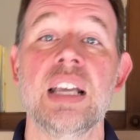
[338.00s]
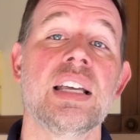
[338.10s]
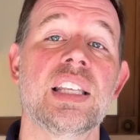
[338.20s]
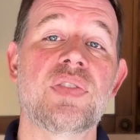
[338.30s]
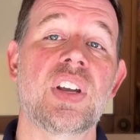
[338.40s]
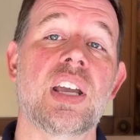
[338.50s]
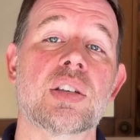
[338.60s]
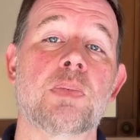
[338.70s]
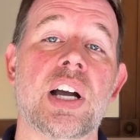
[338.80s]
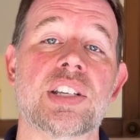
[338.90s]
This video is
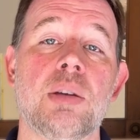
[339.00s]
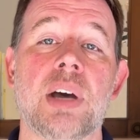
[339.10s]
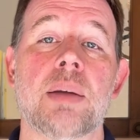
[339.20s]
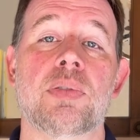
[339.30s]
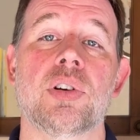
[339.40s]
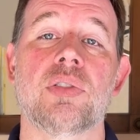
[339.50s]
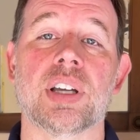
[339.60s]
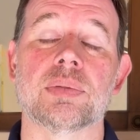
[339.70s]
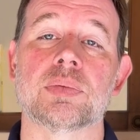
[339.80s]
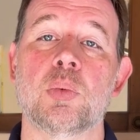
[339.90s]
brought to you by Improving.
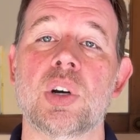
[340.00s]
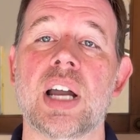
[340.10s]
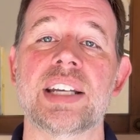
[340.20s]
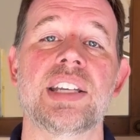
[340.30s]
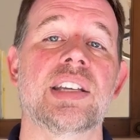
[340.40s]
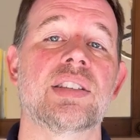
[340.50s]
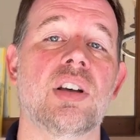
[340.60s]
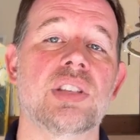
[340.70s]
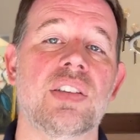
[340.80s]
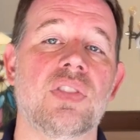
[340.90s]
We're an IT
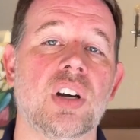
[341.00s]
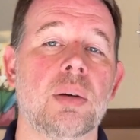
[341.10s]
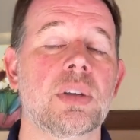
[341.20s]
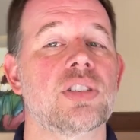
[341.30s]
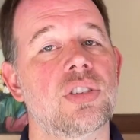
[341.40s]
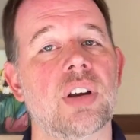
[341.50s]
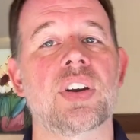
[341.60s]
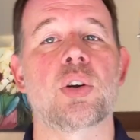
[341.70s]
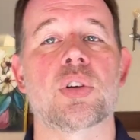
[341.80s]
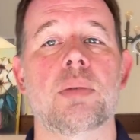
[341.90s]
consulting firm serving
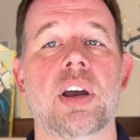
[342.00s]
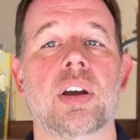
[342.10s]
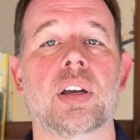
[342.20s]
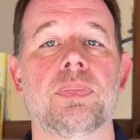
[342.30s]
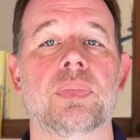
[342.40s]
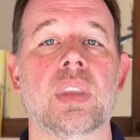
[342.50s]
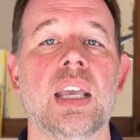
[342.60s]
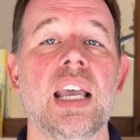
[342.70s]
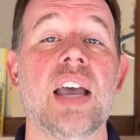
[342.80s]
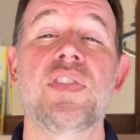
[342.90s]
North America.
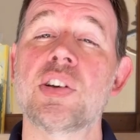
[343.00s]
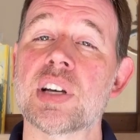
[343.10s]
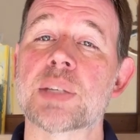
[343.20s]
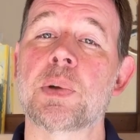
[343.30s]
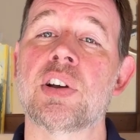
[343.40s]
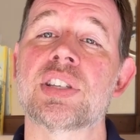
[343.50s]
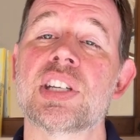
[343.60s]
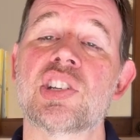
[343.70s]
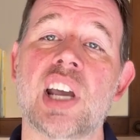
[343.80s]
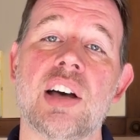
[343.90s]
If you're experiencing
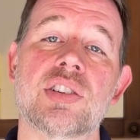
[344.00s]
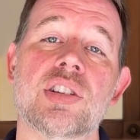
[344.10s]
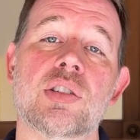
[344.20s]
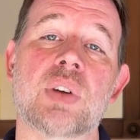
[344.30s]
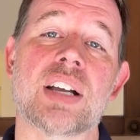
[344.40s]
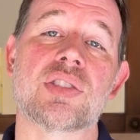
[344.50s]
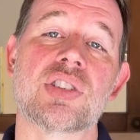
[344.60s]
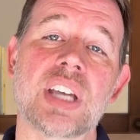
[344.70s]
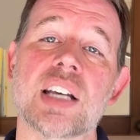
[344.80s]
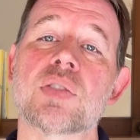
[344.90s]
challenges around
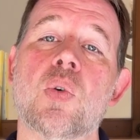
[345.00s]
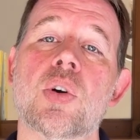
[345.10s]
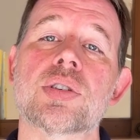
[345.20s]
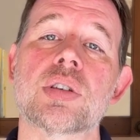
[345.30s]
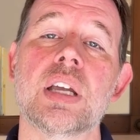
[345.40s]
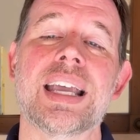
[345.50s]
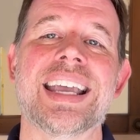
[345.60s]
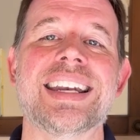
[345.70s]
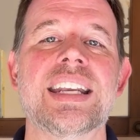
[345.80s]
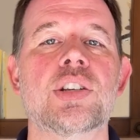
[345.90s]
Salesforce
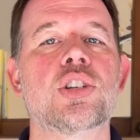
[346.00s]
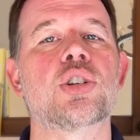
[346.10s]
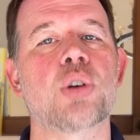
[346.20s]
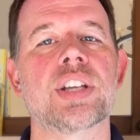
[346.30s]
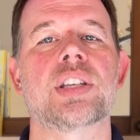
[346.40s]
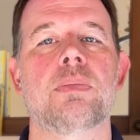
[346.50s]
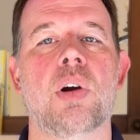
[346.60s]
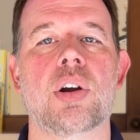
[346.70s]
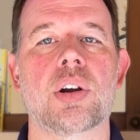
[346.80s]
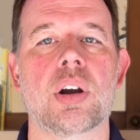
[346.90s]
and need a trusted
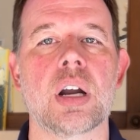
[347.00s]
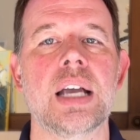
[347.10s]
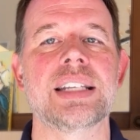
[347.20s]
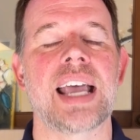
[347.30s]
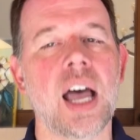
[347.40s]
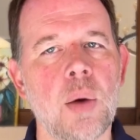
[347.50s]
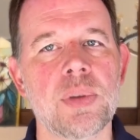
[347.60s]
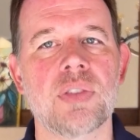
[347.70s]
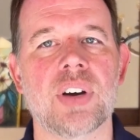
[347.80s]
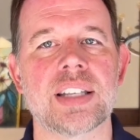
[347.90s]
partner to help
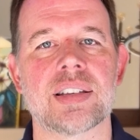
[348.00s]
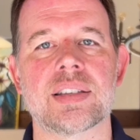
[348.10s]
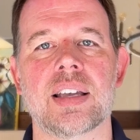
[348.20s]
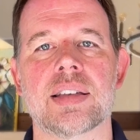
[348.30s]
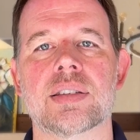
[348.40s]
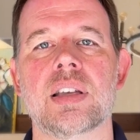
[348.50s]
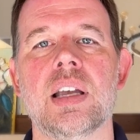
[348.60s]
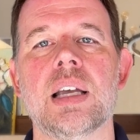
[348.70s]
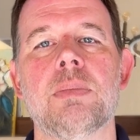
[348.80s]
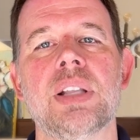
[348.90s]
you find success,
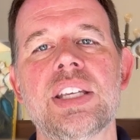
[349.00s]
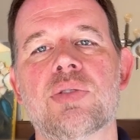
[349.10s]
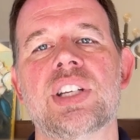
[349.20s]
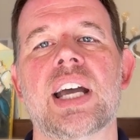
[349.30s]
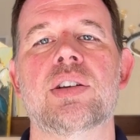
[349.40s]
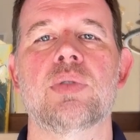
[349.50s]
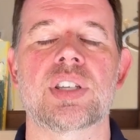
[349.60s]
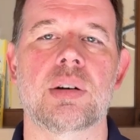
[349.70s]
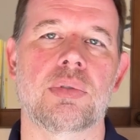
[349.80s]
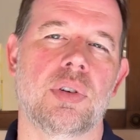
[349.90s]
please reach out to us
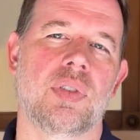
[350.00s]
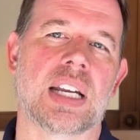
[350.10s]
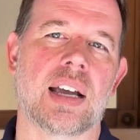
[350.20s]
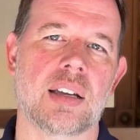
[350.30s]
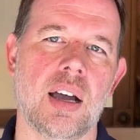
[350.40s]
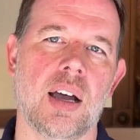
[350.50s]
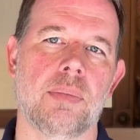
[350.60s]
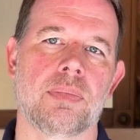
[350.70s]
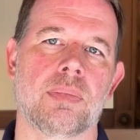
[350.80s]
at improving.com.